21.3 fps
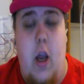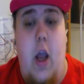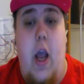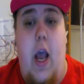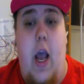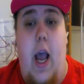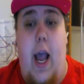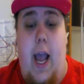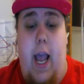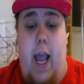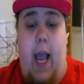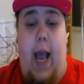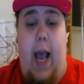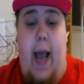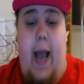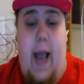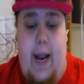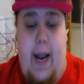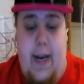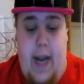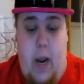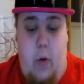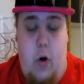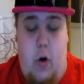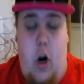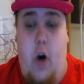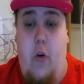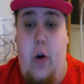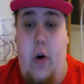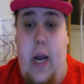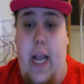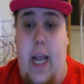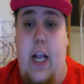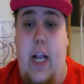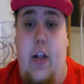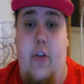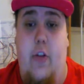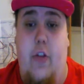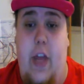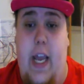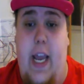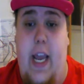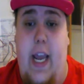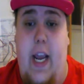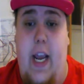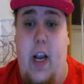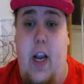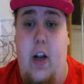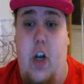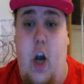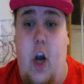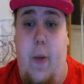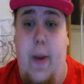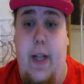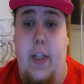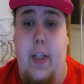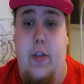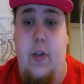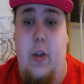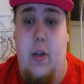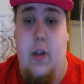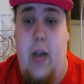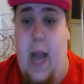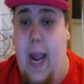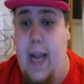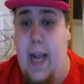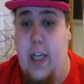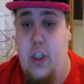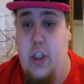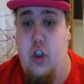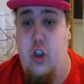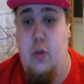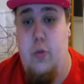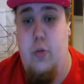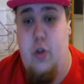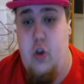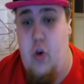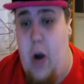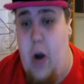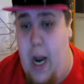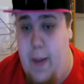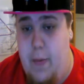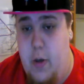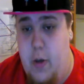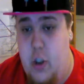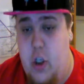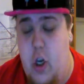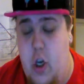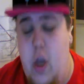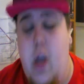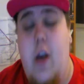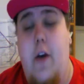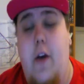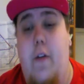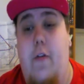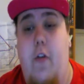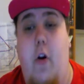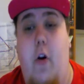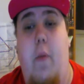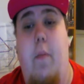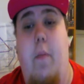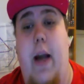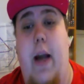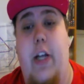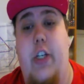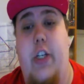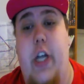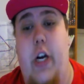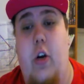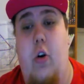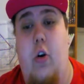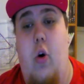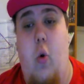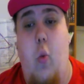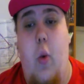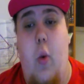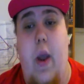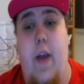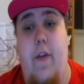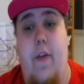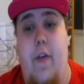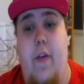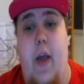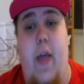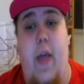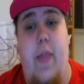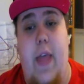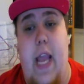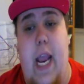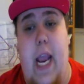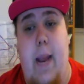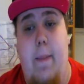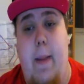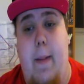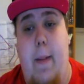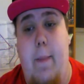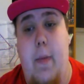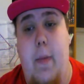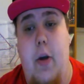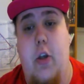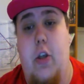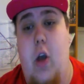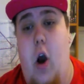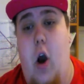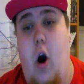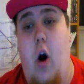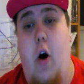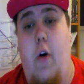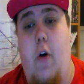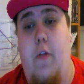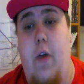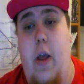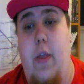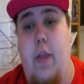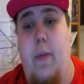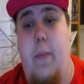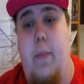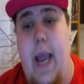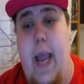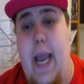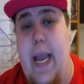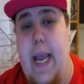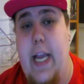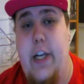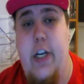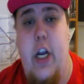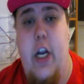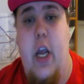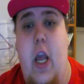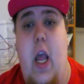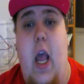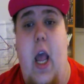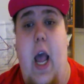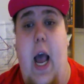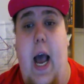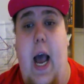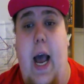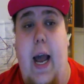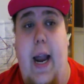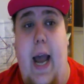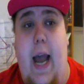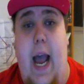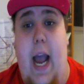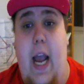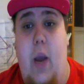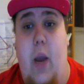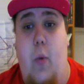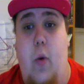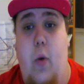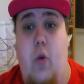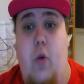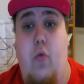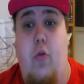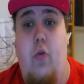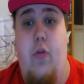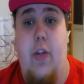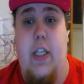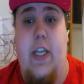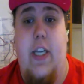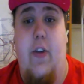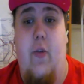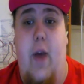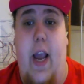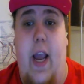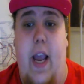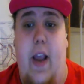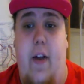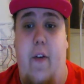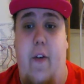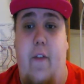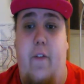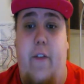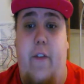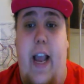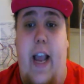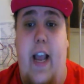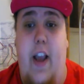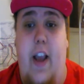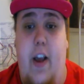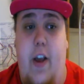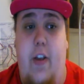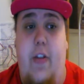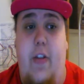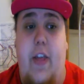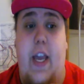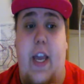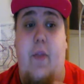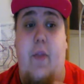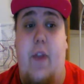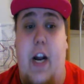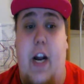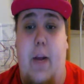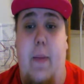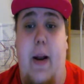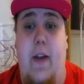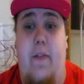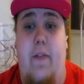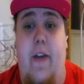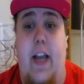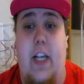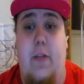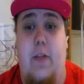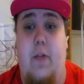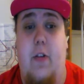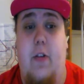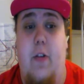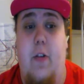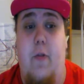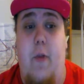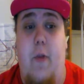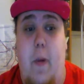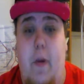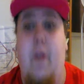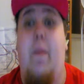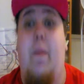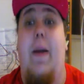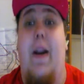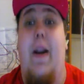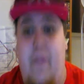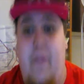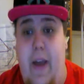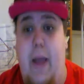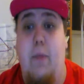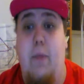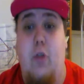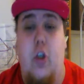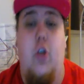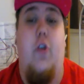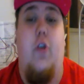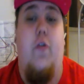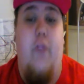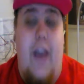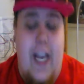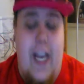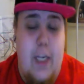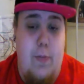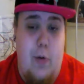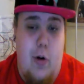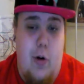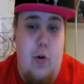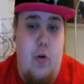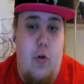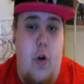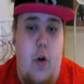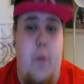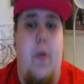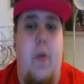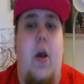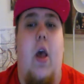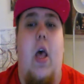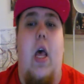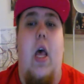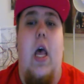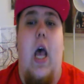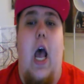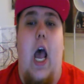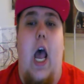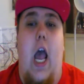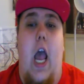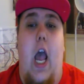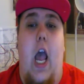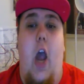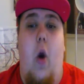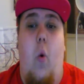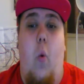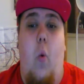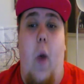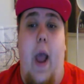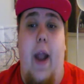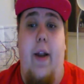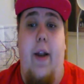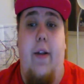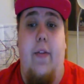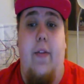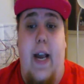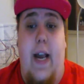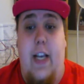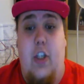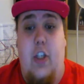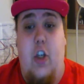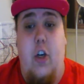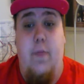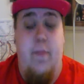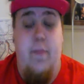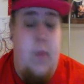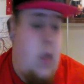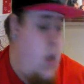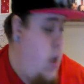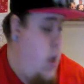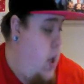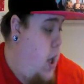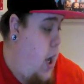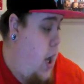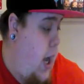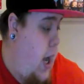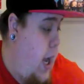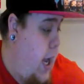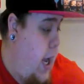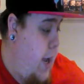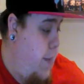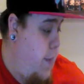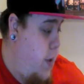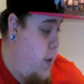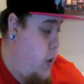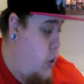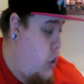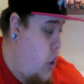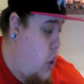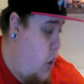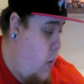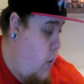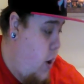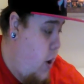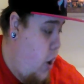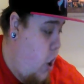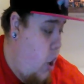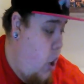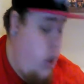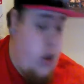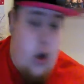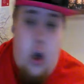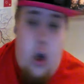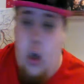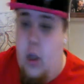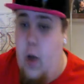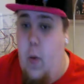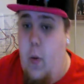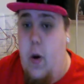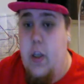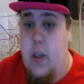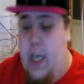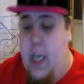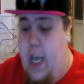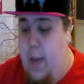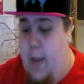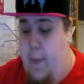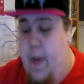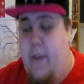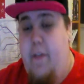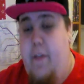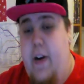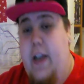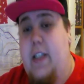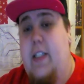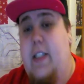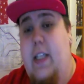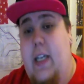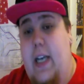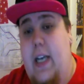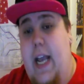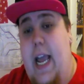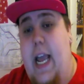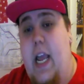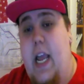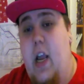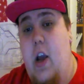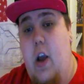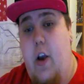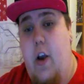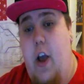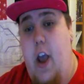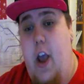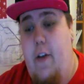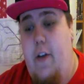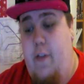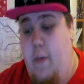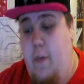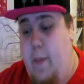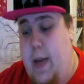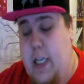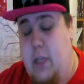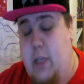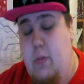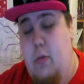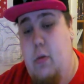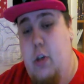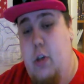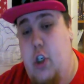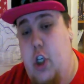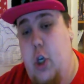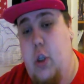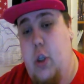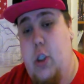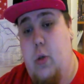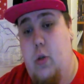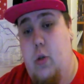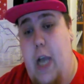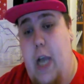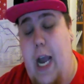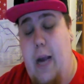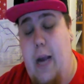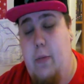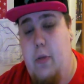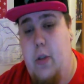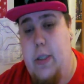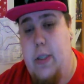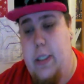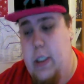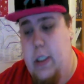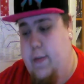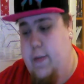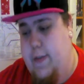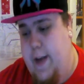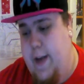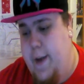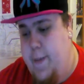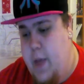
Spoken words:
and I will correlate the comments and likes and subscribers from my channel with the members of the page, and I will run this giveaway via the recommended vape juice Facebook group when that is done. So all in all, I want to say a big thanks to Lee for mixing up the juice. It was absolutely lovely.